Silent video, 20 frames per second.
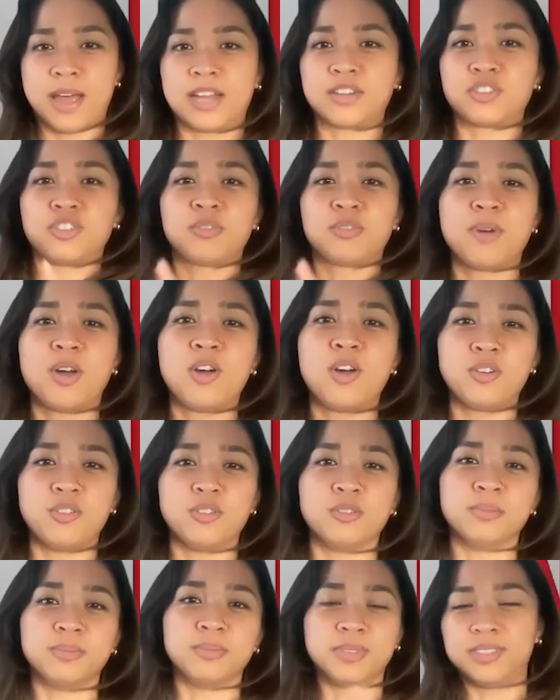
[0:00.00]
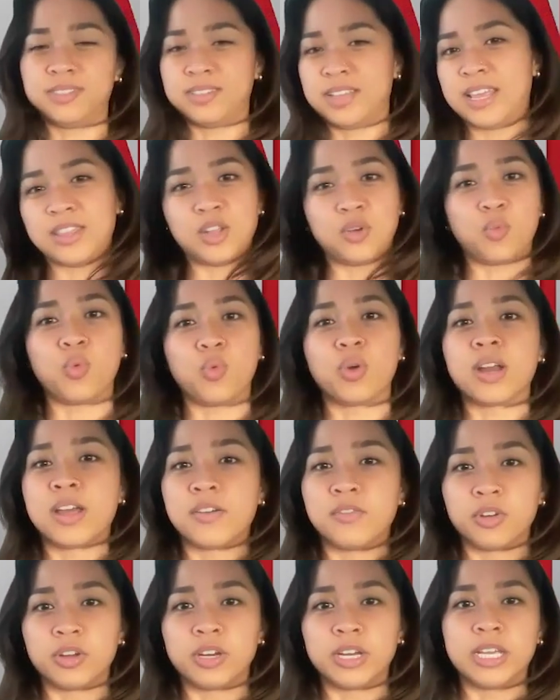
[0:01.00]
Patrick Mahomes, and then
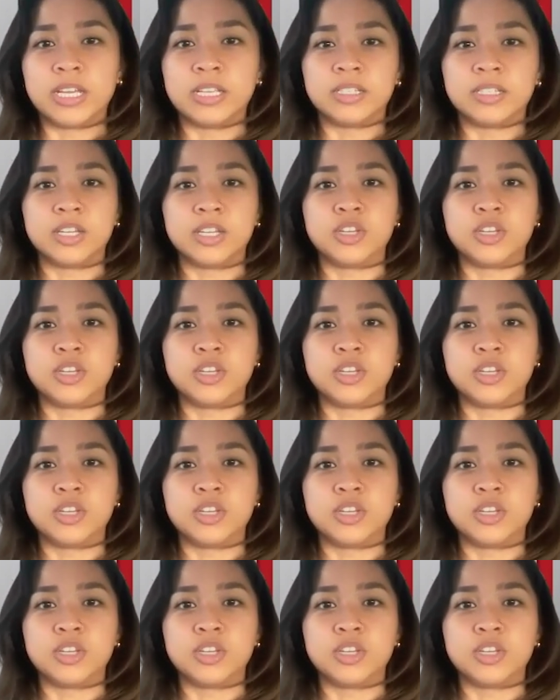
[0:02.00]
whatever it is.